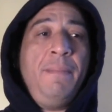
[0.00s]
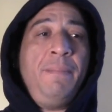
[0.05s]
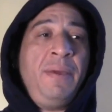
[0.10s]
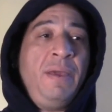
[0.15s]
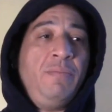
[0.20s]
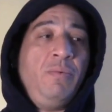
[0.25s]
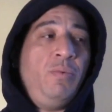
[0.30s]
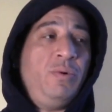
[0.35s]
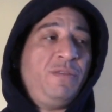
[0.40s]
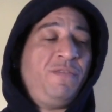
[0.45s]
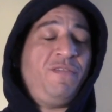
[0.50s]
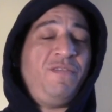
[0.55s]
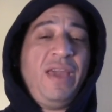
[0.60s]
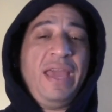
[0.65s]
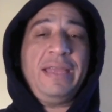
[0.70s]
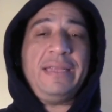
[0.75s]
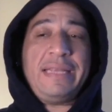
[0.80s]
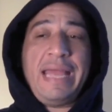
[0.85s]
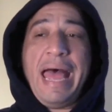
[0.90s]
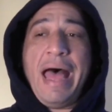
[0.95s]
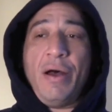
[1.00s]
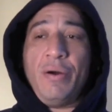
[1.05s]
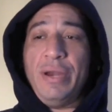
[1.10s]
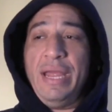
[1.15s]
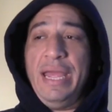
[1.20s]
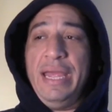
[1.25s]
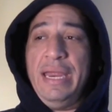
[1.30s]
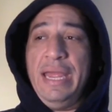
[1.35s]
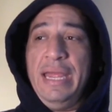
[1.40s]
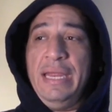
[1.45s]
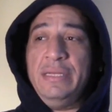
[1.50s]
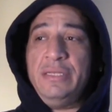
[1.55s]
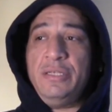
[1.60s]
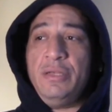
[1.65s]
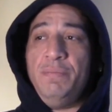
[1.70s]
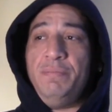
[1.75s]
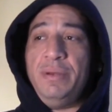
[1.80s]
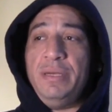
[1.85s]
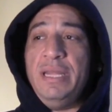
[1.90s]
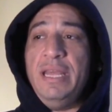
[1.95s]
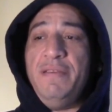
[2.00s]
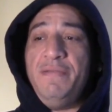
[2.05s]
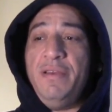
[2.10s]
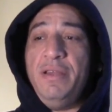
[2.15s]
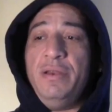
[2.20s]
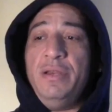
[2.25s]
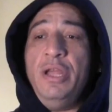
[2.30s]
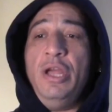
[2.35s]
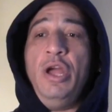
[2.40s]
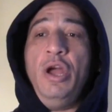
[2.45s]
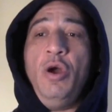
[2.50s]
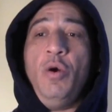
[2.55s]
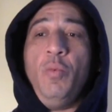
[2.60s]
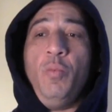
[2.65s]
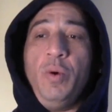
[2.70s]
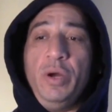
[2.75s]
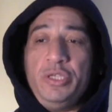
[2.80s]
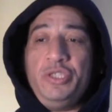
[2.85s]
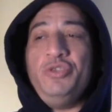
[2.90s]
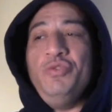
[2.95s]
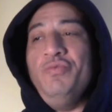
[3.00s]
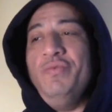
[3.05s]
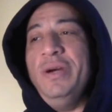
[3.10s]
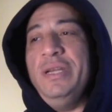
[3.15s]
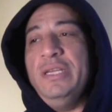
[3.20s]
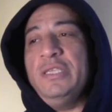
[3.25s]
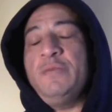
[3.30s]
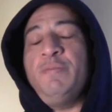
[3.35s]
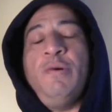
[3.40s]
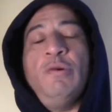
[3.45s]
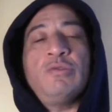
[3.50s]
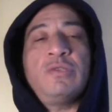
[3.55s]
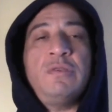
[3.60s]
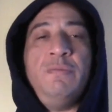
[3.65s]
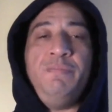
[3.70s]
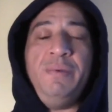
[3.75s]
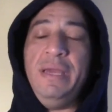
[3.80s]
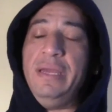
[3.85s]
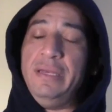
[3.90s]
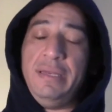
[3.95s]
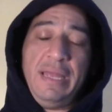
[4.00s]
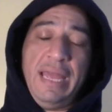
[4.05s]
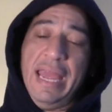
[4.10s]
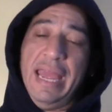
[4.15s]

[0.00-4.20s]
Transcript: people was faked out into believing what you really supposed to be.